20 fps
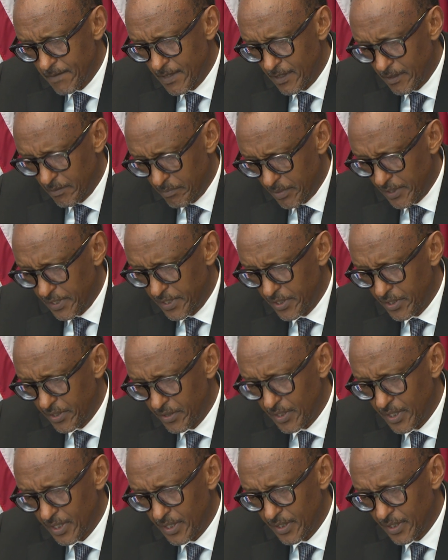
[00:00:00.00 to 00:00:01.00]
In
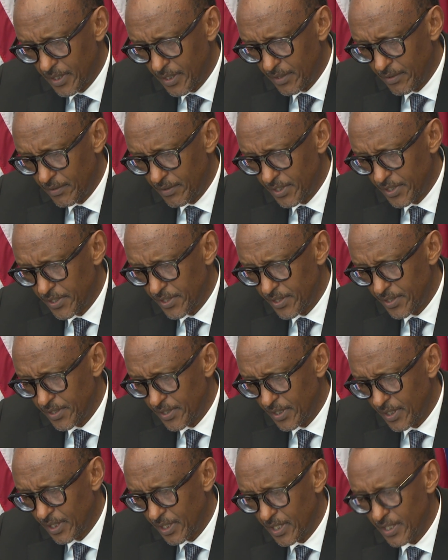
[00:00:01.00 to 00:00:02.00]
particular, this
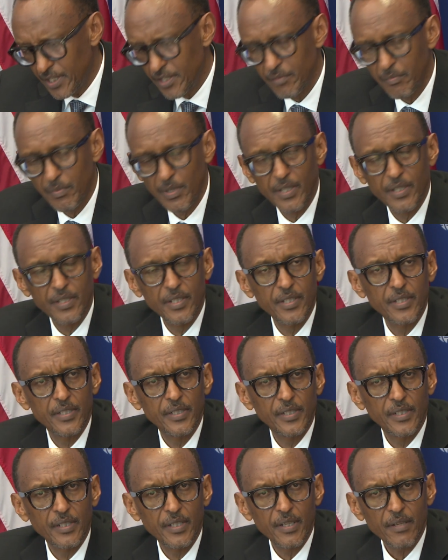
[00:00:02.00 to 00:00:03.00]
engagement
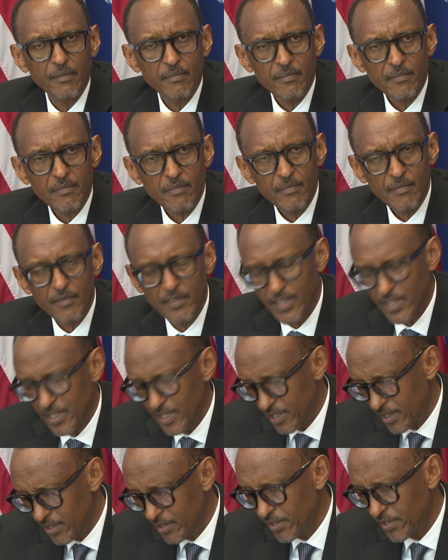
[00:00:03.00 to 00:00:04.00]

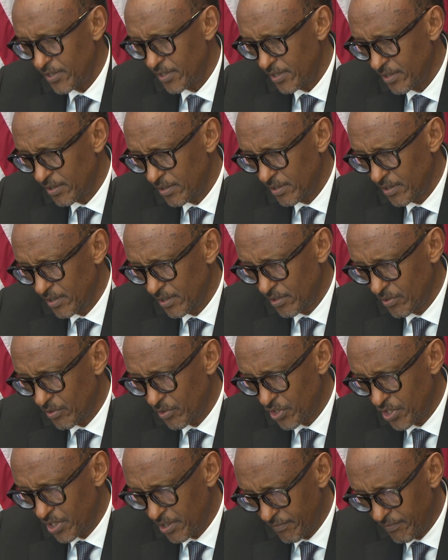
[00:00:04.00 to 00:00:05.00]
needs to
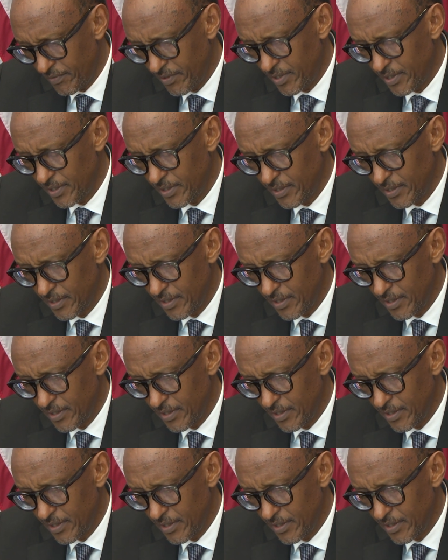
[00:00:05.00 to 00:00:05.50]
shift